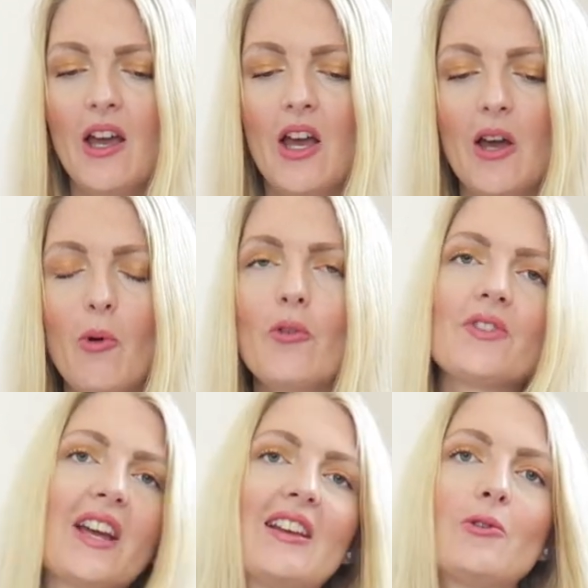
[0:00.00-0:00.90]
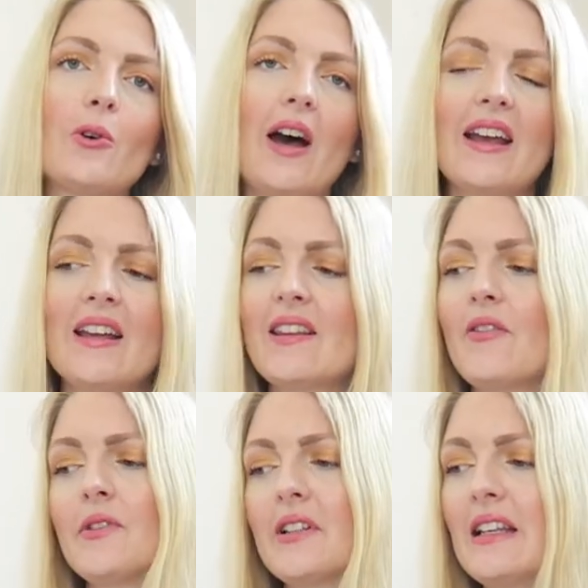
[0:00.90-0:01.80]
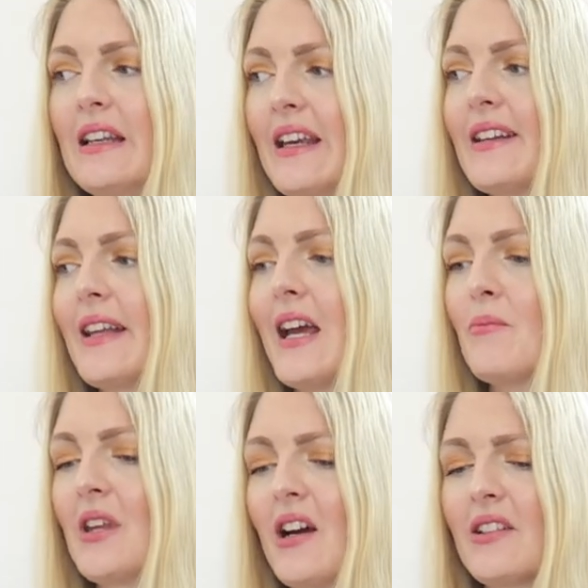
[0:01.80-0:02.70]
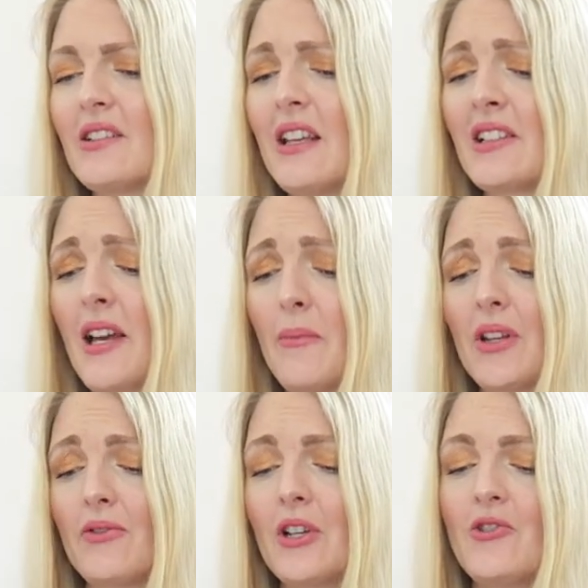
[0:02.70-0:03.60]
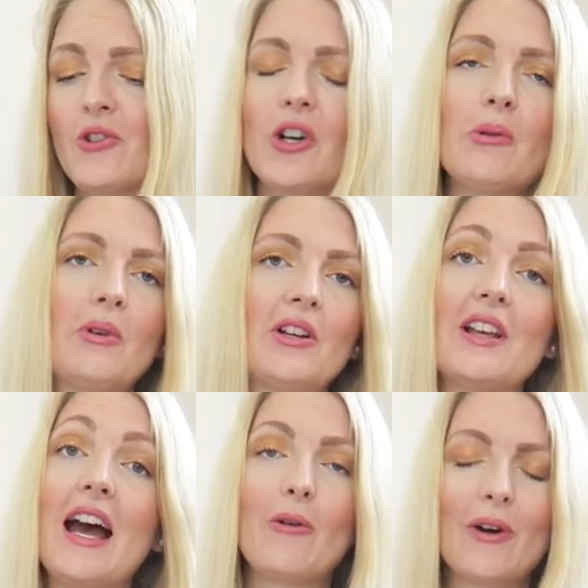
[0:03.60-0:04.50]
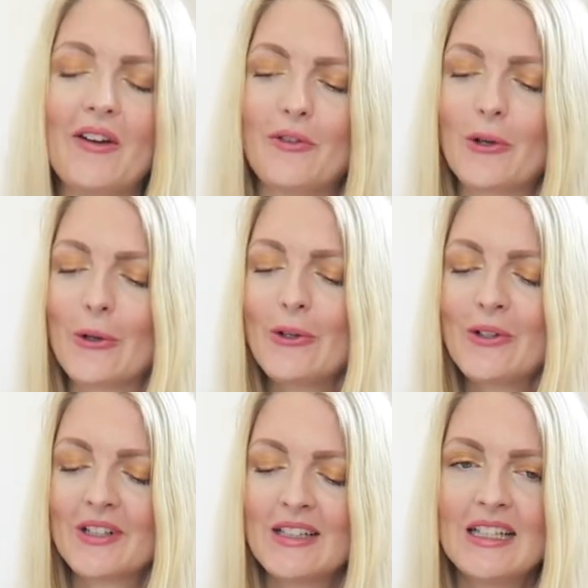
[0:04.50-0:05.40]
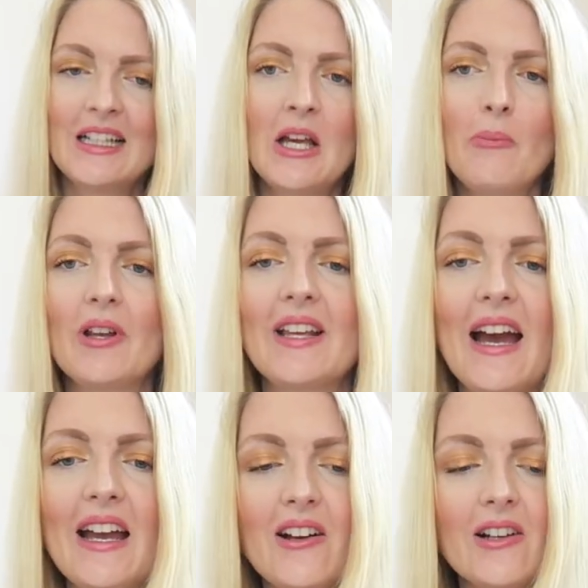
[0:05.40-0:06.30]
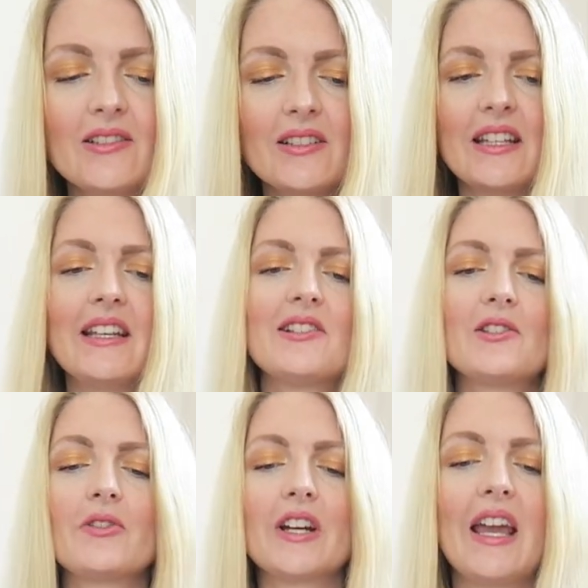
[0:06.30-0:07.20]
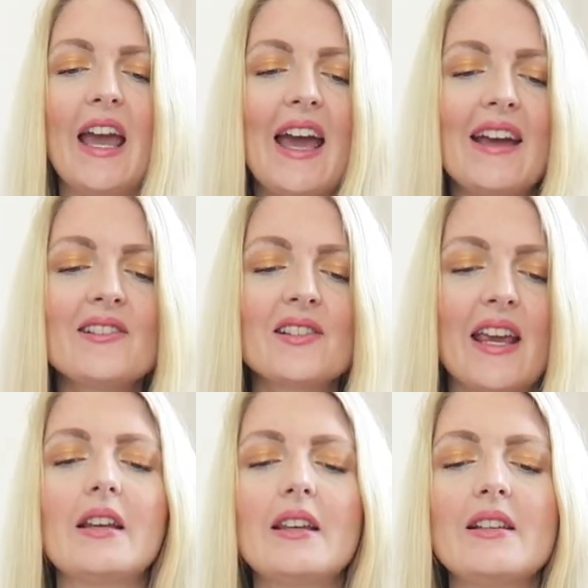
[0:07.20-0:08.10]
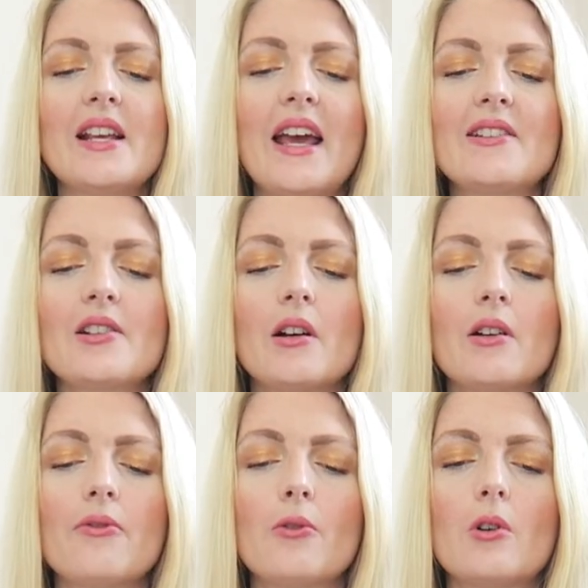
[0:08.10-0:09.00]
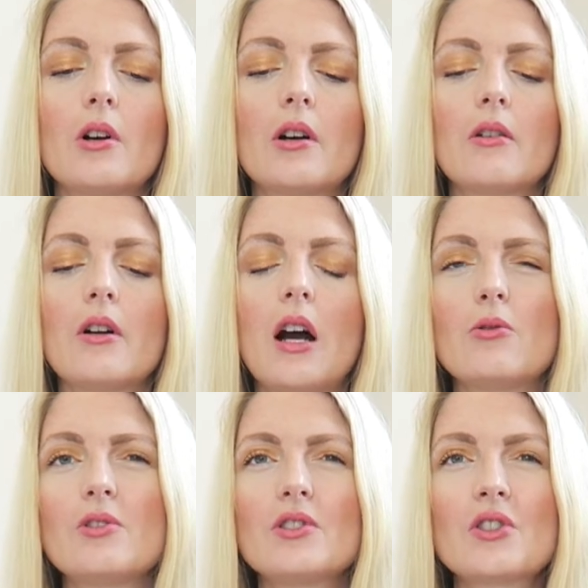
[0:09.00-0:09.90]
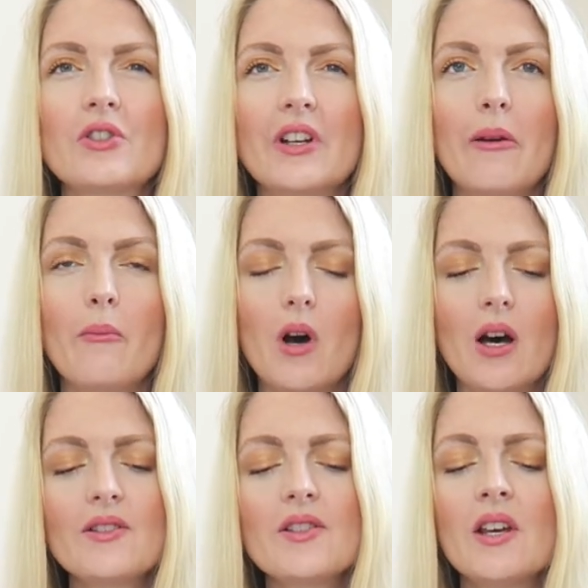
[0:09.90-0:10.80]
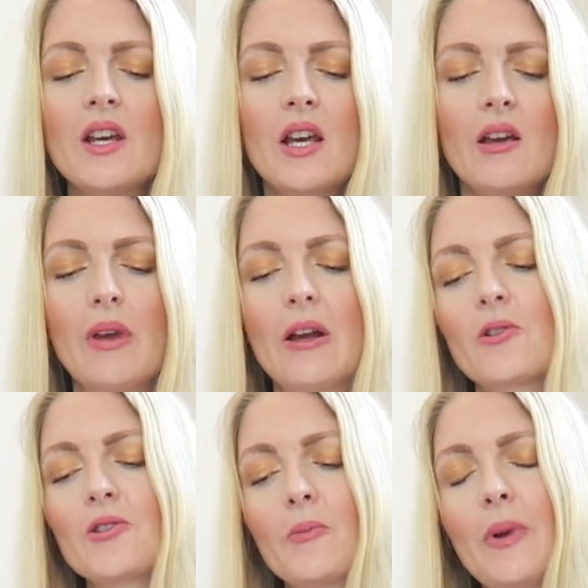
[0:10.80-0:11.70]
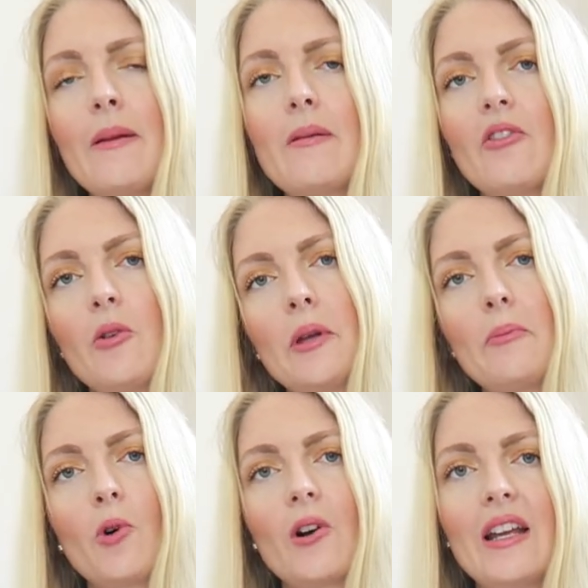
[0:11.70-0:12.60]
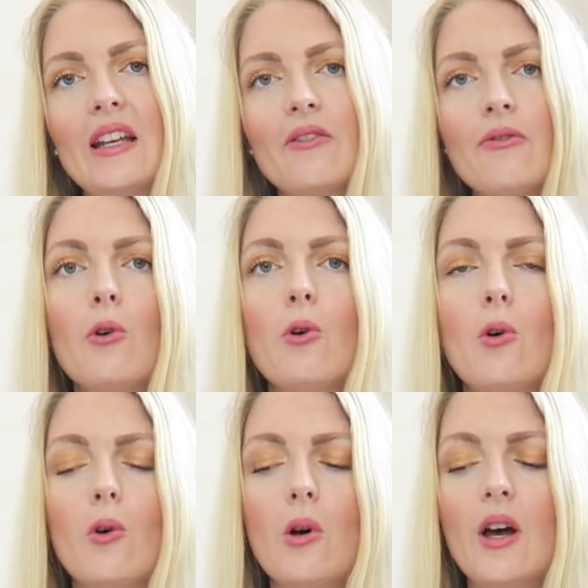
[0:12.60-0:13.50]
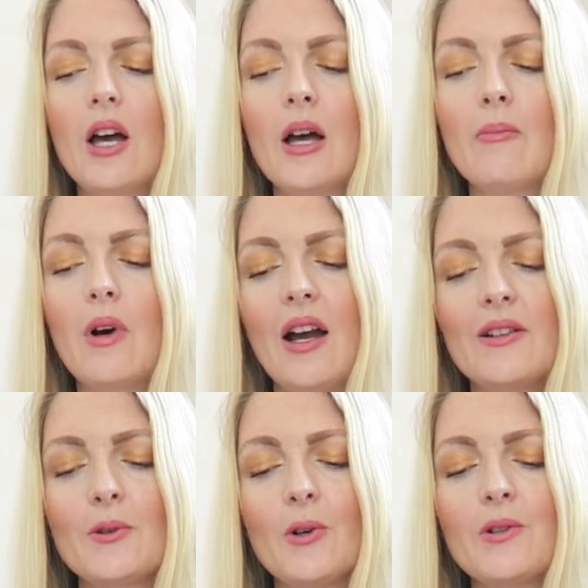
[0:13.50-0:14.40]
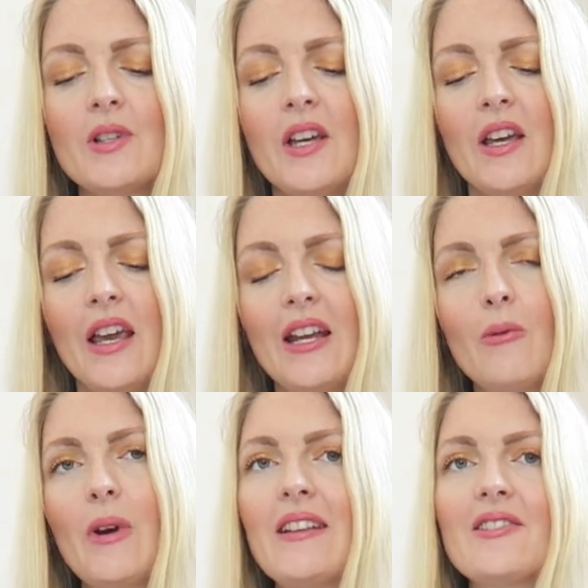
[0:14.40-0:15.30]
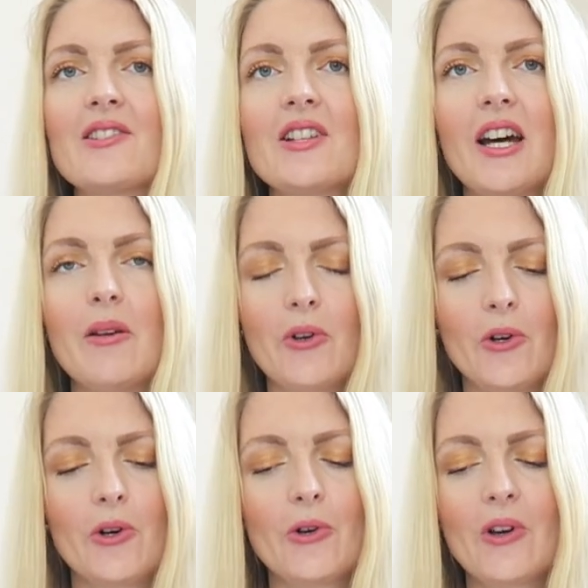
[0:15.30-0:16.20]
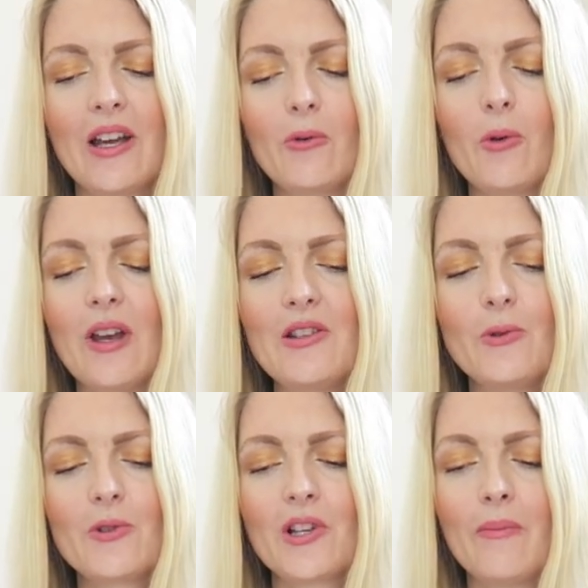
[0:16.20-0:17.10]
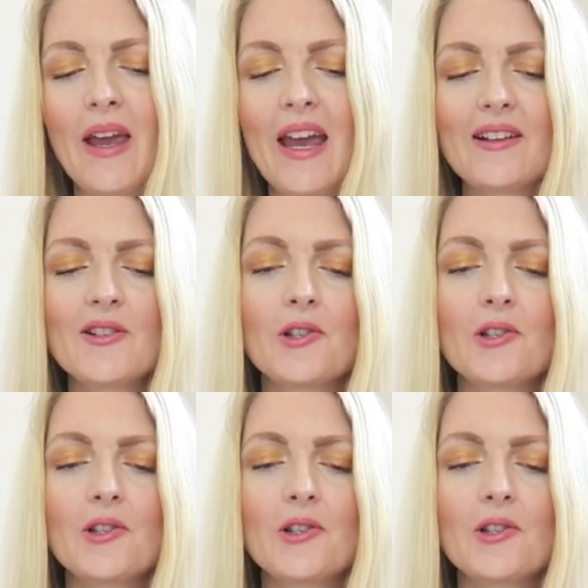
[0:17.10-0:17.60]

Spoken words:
Of Trendyol, I can definitely link them. The other things I'm not really sure, but I will have a look. But yeah, I got these three hats. And these hats are for around 3 months. Because our baby will be born in the fall, I thought in the winter time, you know, you can always use some hats.